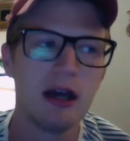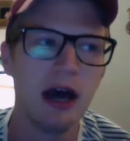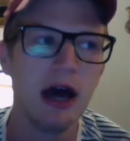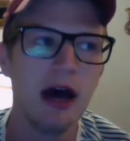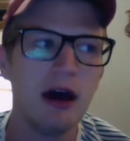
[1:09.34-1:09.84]

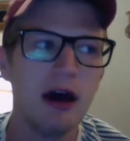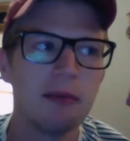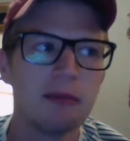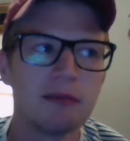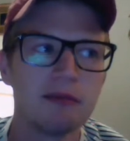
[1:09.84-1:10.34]

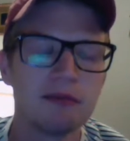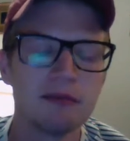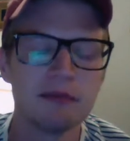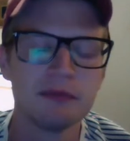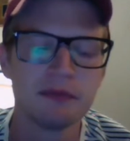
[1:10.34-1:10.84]
Um,
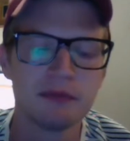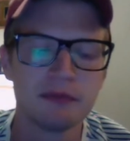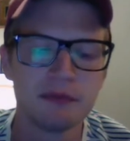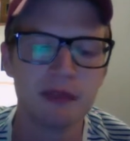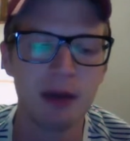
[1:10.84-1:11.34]

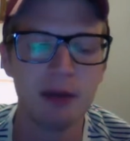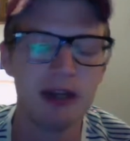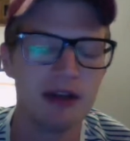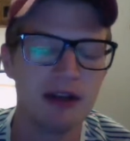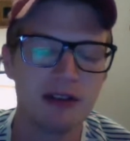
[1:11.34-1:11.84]
I mean,
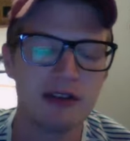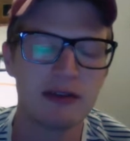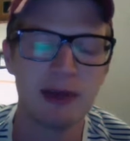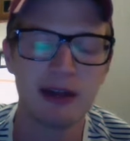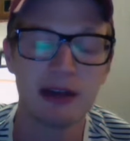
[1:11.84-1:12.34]
it does
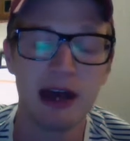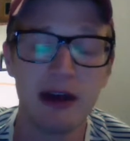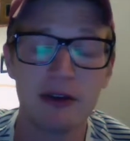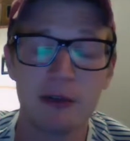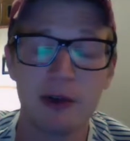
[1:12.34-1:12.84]
make the
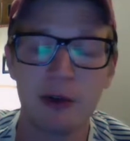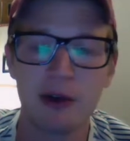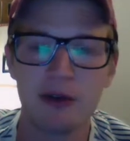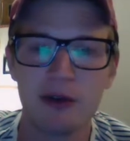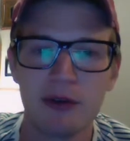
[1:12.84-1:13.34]
house smell
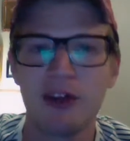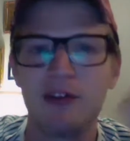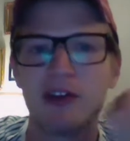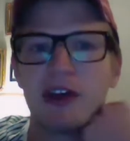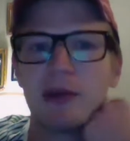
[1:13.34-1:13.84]
wonderful and
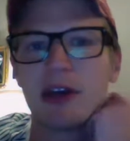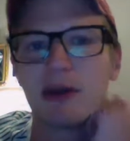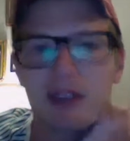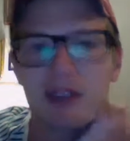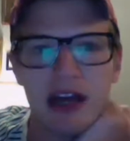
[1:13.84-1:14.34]
everything, but I
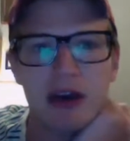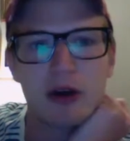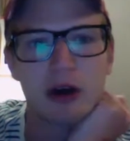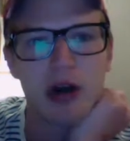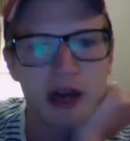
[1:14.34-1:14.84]
was like, I don't
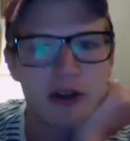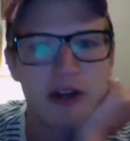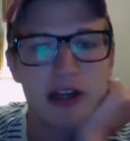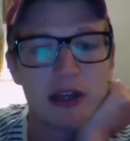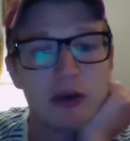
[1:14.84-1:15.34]
know how to
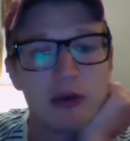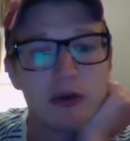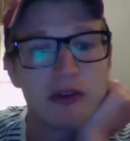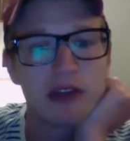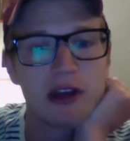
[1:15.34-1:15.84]
like
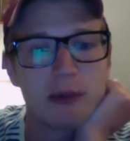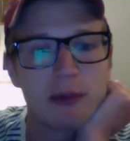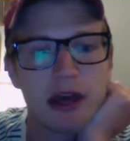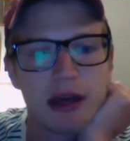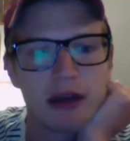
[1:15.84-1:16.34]
use them
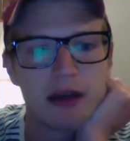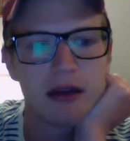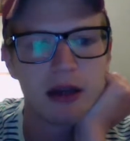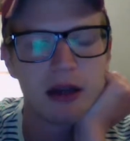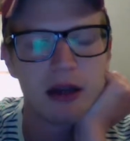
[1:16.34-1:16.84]
like,
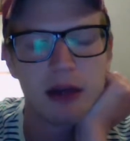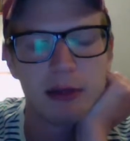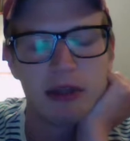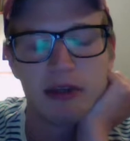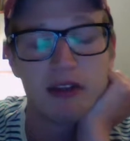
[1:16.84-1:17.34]
I
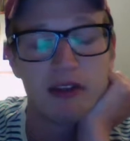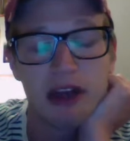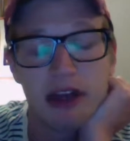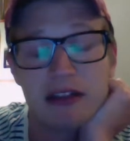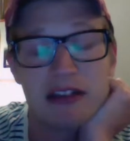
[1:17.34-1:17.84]
mean, just
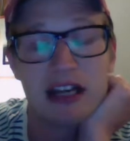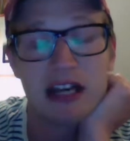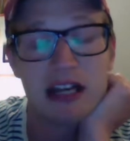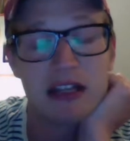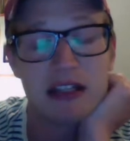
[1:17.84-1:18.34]
like
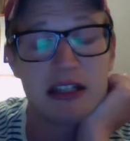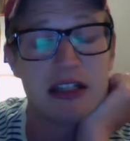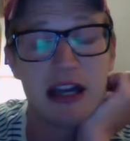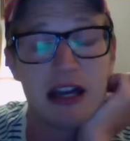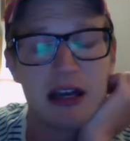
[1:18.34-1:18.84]
day to
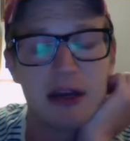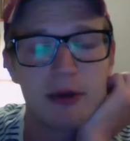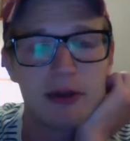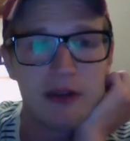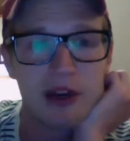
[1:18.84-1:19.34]
day. It
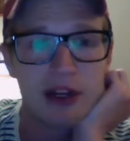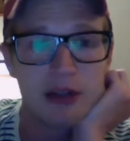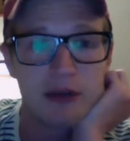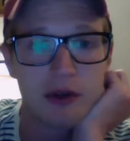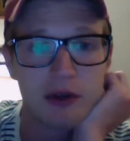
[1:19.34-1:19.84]
was very
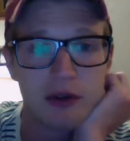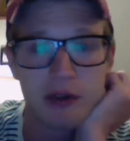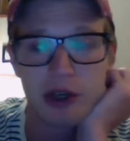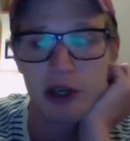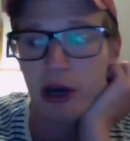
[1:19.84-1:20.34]
difficult to
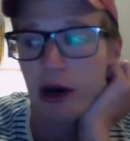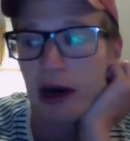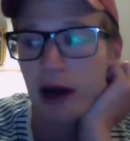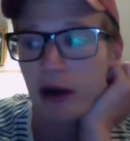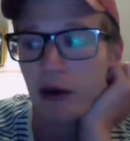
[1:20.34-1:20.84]
figure out
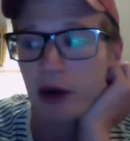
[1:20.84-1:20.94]
how.